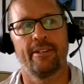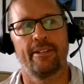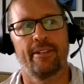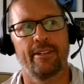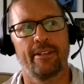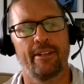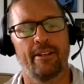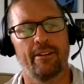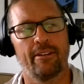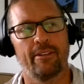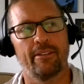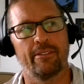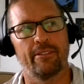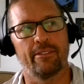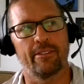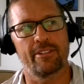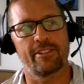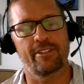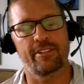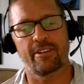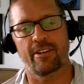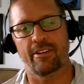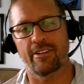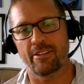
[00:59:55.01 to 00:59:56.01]
Let's
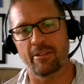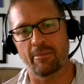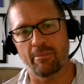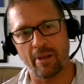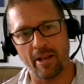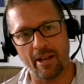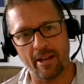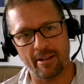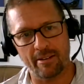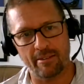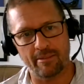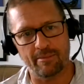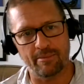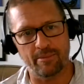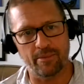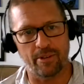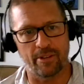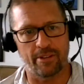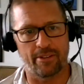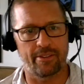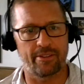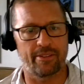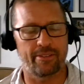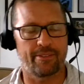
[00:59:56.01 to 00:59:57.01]
start at the bottom
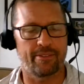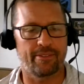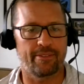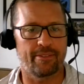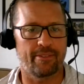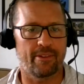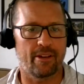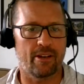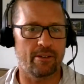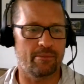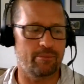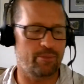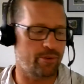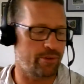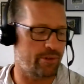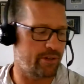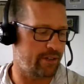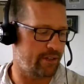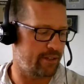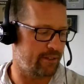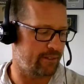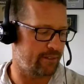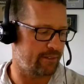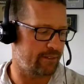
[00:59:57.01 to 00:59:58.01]
with
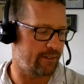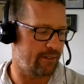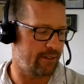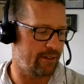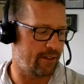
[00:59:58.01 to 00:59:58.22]
onboarding.